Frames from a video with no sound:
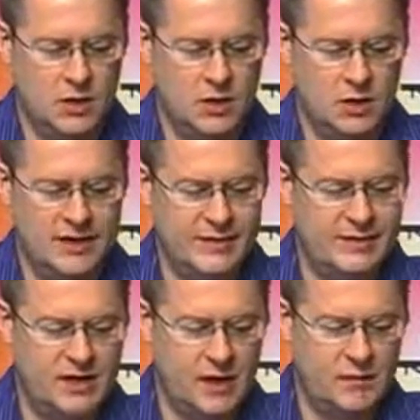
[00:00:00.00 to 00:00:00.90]
who
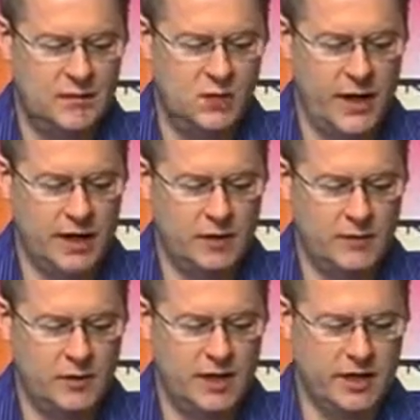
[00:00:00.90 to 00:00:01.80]
himself was waiting
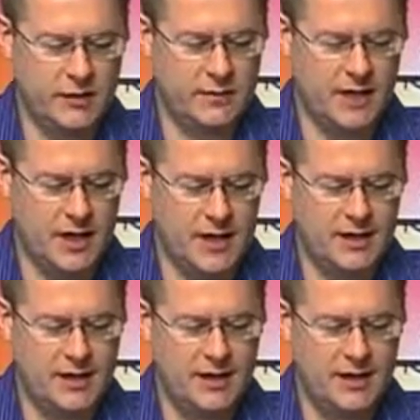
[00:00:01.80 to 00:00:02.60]
for the kingdom of God.